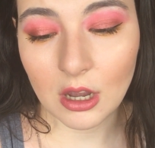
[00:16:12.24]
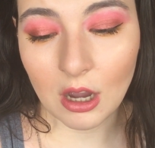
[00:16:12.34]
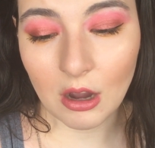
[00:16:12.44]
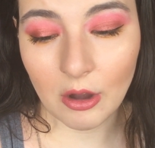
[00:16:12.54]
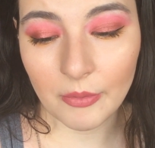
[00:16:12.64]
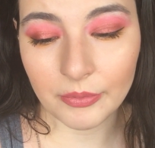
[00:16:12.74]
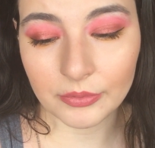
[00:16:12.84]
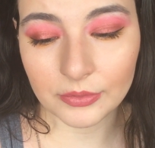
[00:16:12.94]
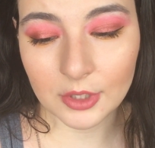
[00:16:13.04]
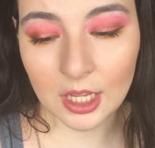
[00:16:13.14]

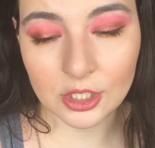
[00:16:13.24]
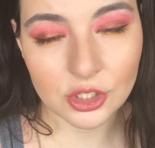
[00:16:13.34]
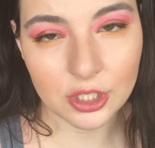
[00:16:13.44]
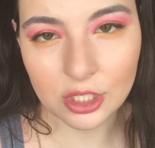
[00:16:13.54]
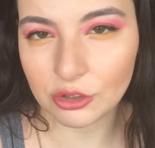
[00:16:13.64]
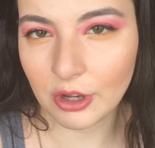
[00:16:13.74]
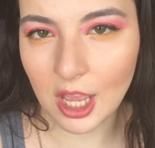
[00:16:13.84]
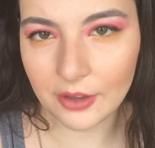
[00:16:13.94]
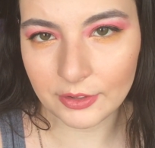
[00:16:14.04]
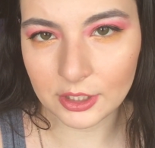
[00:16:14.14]
And they don't
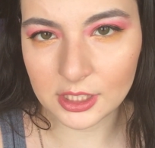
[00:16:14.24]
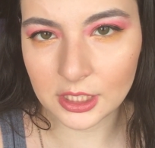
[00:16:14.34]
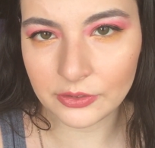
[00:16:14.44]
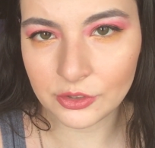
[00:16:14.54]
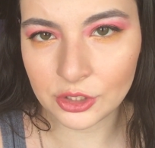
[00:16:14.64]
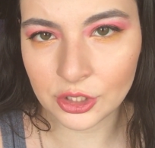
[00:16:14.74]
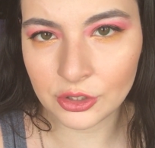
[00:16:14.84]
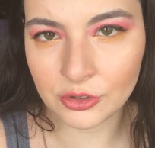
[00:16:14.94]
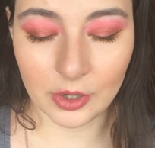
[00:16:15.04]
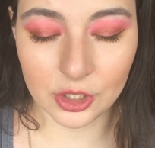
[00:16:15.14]
have any
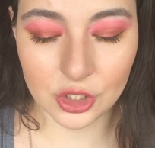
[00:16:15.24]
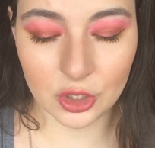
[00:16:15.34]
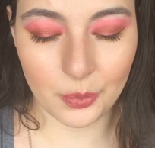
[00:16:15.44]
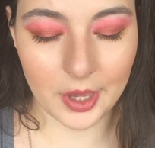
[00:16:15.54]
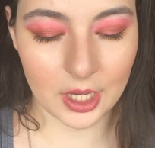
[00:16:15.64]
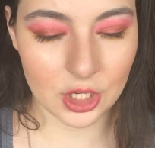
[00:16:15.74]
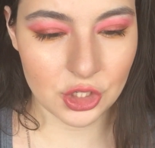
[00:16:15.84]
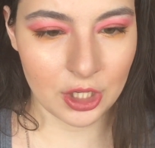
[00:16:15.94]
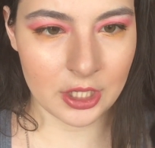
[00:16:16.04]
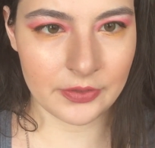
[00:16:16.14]
sifter, but the
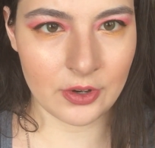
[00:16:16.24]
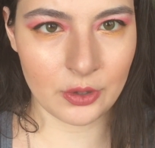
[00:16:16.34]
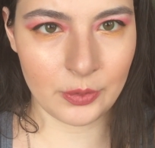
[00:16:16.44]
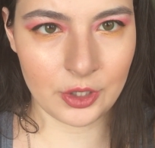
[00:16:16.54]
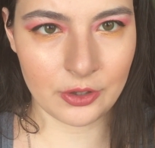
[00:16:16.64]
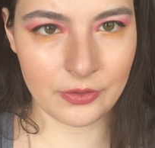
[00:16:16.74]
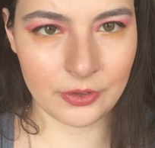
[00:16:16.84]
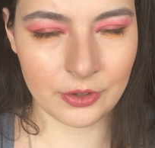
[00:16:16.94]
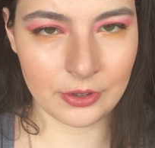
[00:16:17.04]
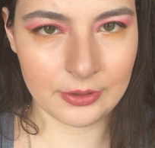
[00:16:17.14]
packaging is very
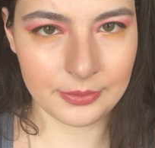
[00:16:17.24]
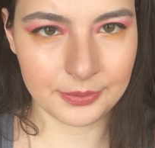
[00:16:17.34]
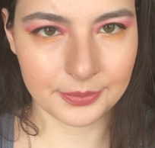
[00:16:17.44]
beautiful,